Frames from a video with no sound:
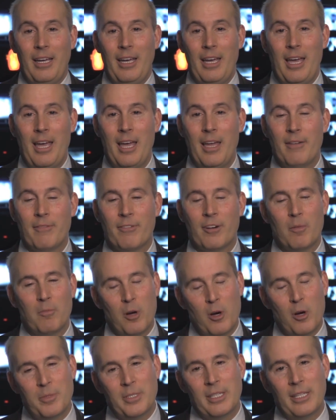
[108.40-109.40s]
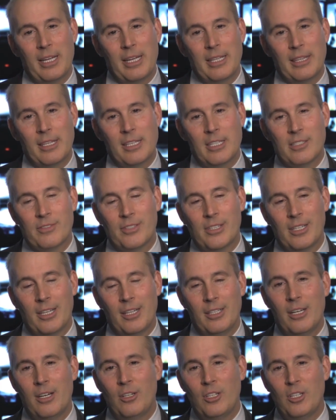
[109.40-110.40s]
And for a moment like this, for an
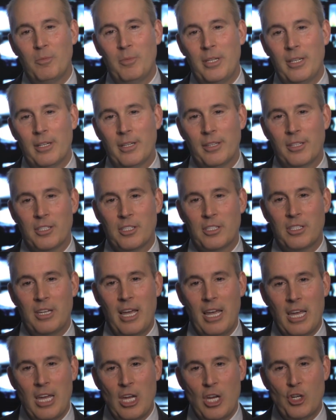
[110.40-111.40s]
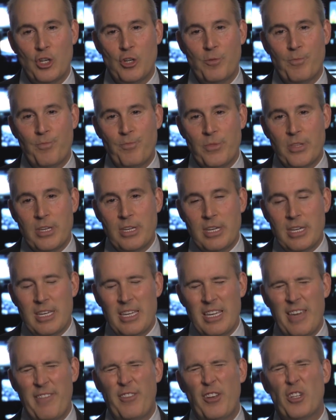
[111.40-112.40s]
unknown to be on the stage,
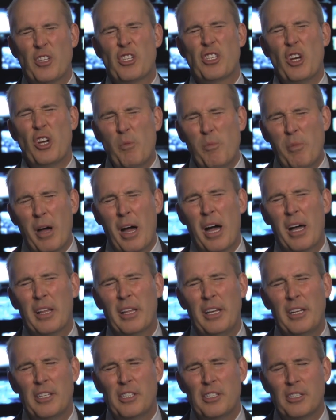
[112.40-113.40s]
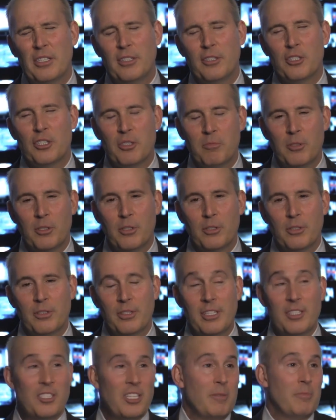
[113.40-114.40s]
if you're so polished and
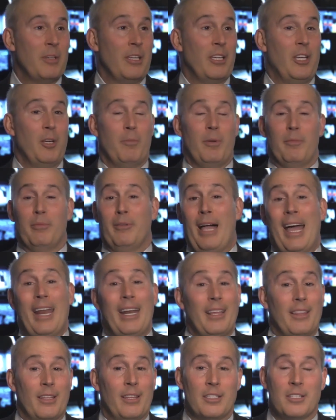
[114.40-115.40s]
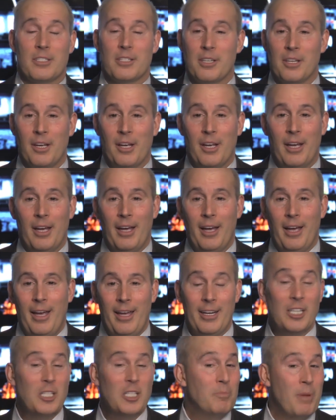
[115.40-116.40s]
smooth, it seems like you've been planning this
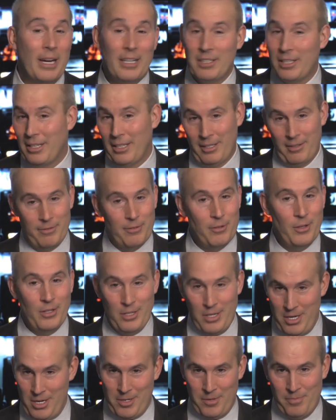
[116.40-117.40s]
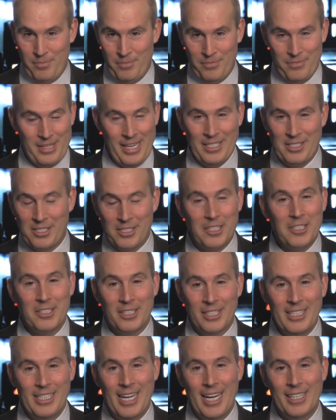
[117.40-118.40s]
and expecting it for a year. That's
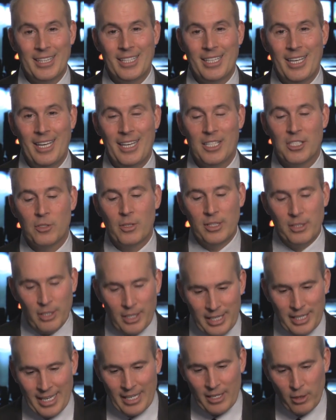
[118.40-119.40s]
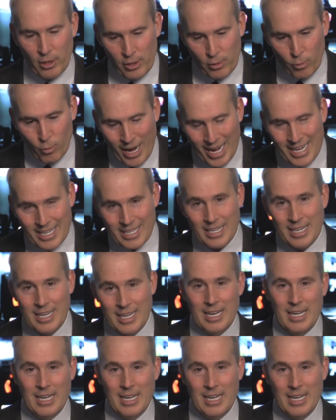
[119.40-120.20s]
clearly not the case. So I thought he had the right